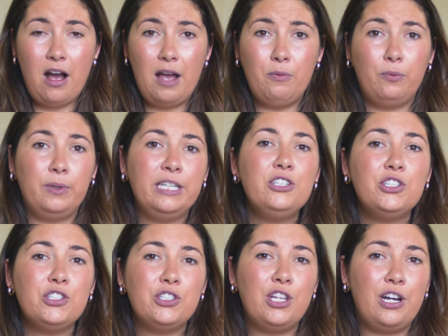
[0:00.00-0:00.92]
I
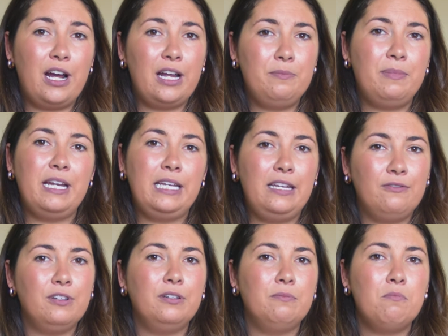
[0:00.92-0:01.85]
wish that I'd been
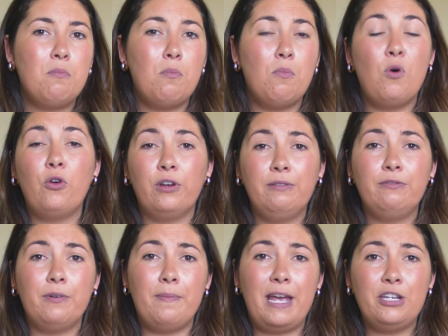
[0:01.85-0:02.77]
given more
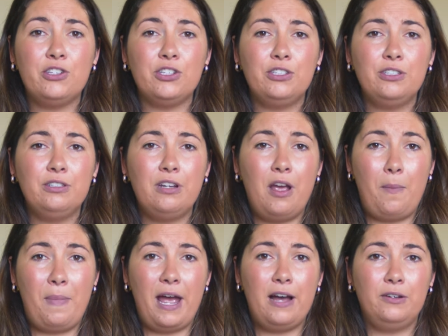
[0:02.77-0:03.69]
information
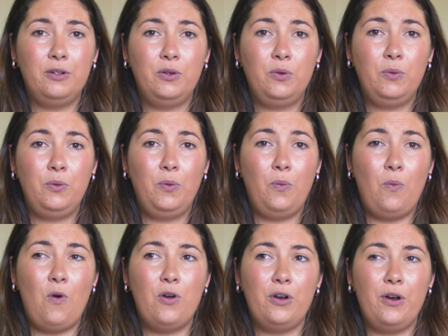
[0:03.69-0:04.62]
about
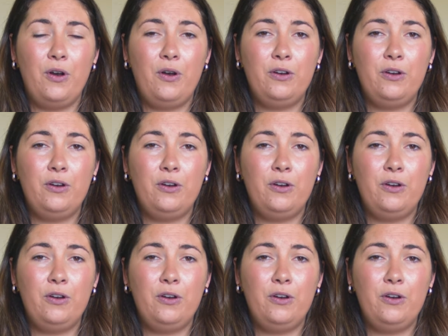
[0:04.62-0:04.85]
what